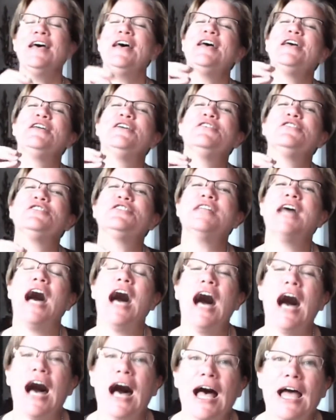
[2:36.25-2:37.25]
You're
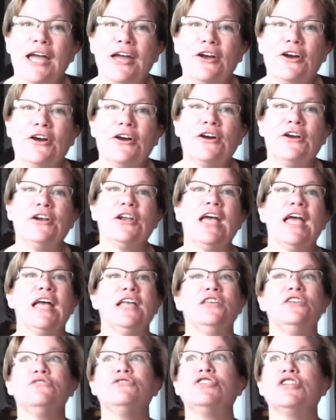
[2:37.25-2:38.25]
tired
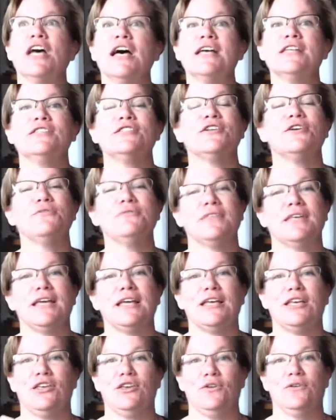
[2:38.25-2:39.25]
and you just don't
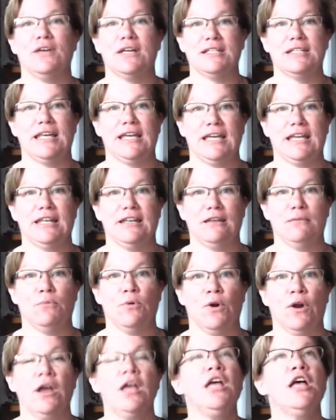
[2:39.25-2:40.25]
think you can take it
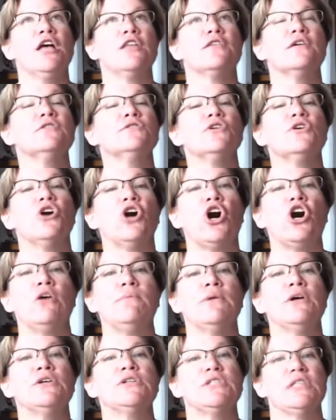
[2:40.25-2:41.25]
anymore. Those are
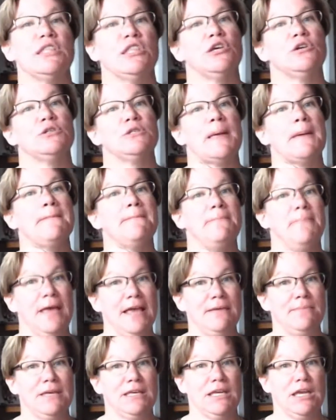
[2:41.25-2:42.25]
almost those
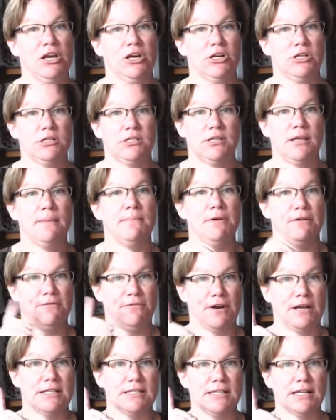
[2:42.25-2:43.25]
baby years. But
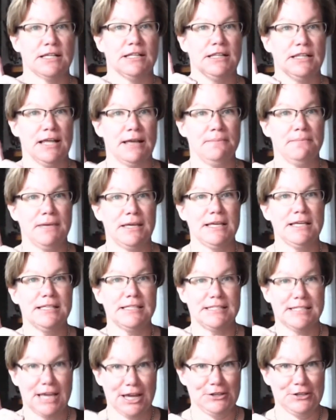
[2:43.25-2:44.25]
friends, let me
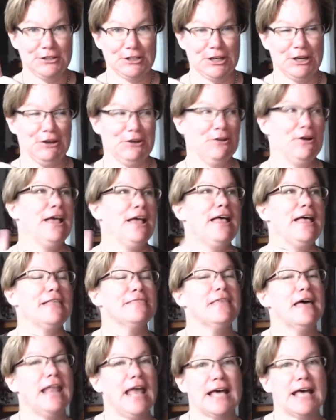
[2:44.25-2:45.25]
tell you
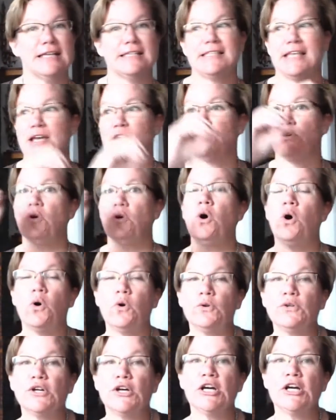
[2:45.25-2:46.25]
that as they grow
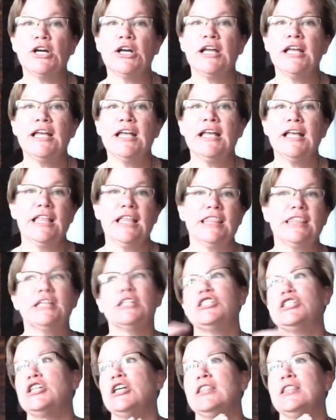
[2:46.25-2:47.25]
older,
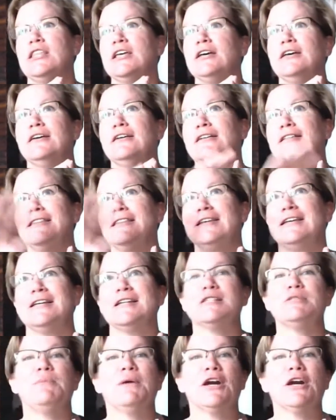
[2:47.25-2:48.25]
the
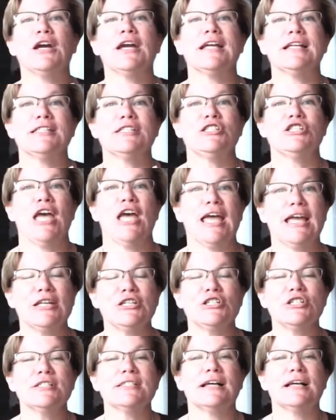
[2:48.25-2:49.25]
experience
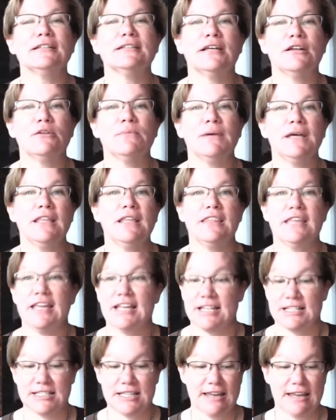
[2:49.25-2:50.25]
changes a little bit. They
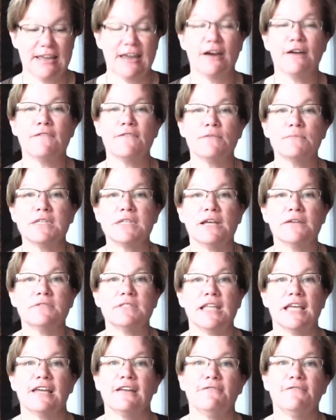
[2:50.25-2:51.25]
can take care of themselves,
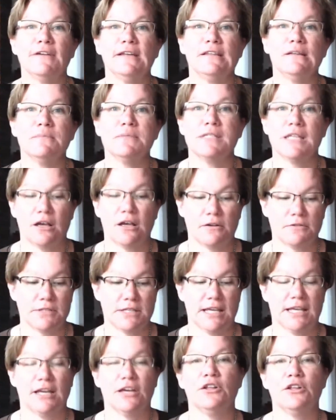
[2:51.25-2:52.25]
they can feed themselves, they
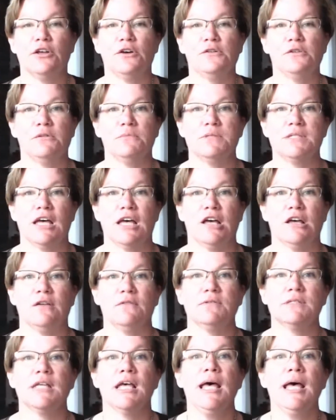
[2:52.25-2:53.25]
can clothe
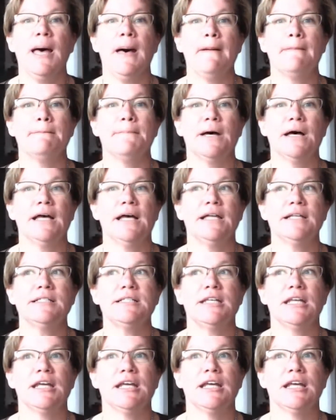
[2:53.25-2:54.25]
themselves,
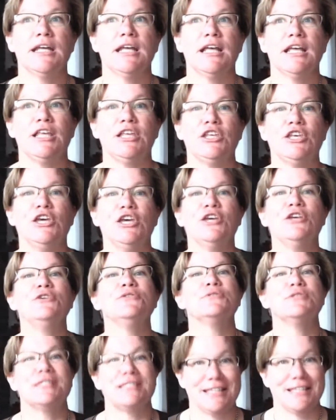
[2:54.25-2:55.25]
but you
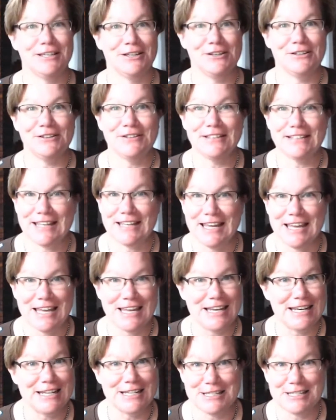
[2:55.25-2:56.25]
still
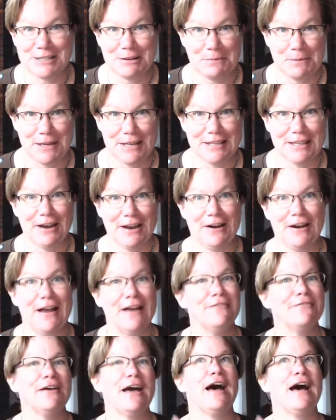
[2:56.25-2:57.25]
need to be there.
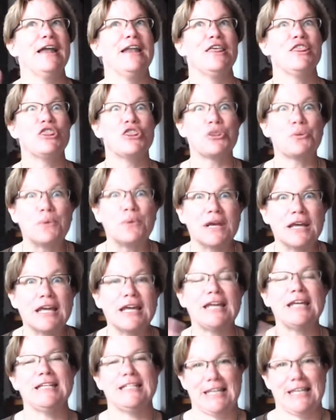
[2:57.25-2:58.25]
I've got
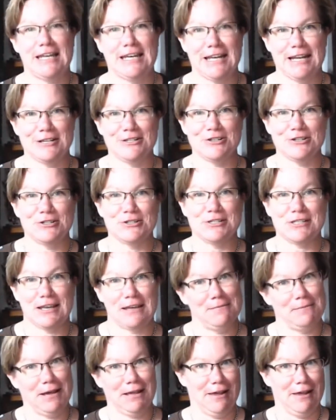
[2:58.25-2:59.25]
3 teenagers
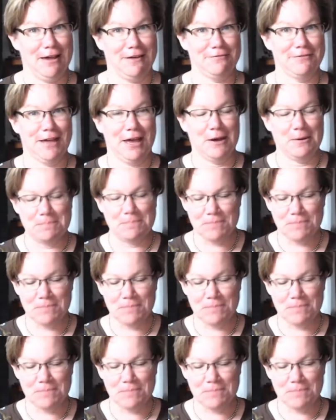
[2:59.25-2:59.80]
in my life now.